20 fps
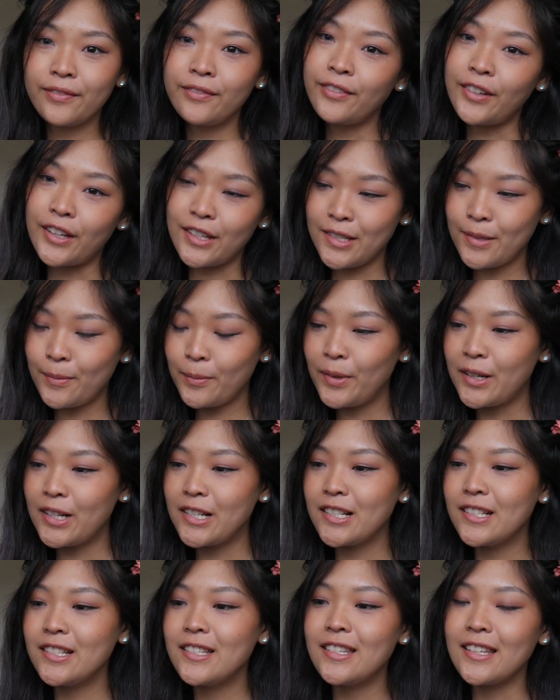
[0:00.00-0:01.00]
First
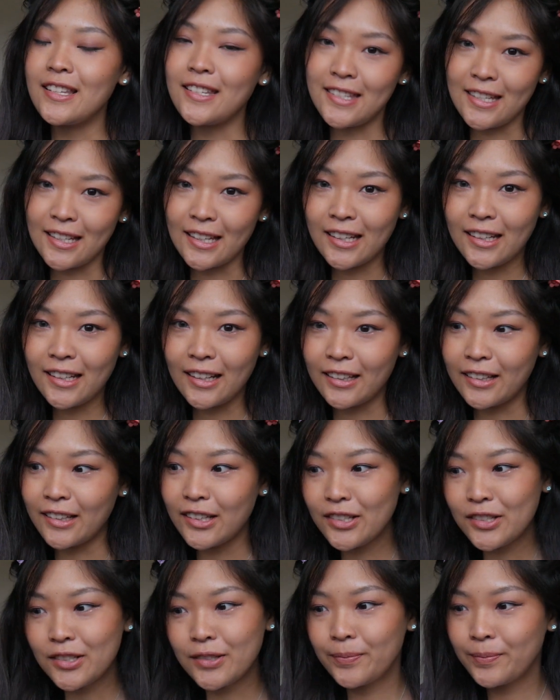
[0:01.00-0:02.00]
impressions, they sing in
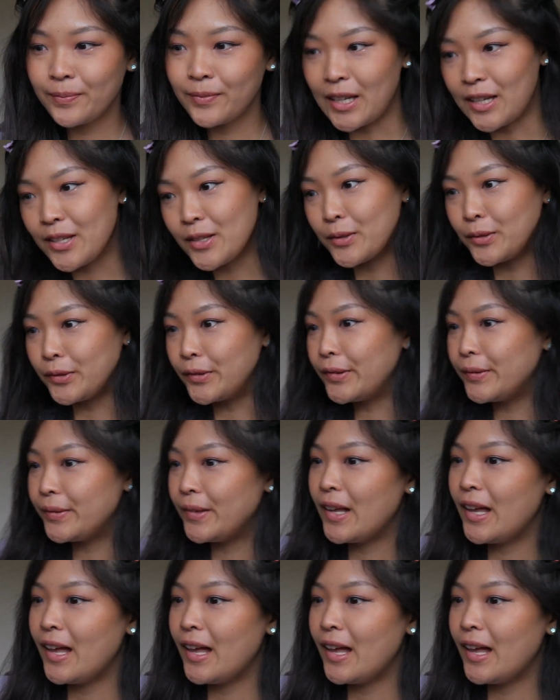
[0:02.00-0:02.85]
English. That's cool.